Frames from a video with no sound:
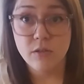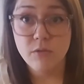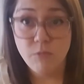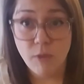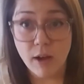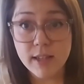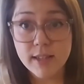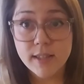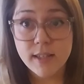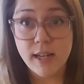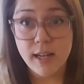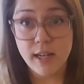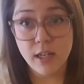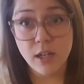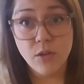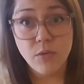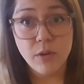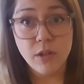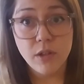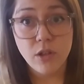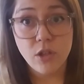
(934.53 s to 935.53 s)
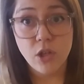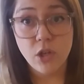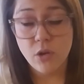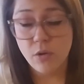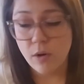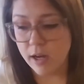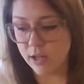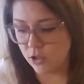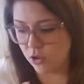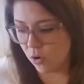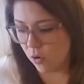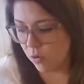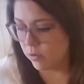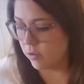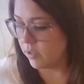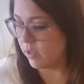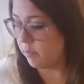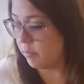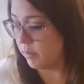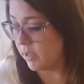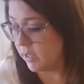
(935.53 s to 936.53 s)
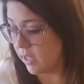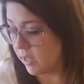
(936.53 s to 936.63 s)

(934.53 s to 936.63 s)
resonating with you, I totally believe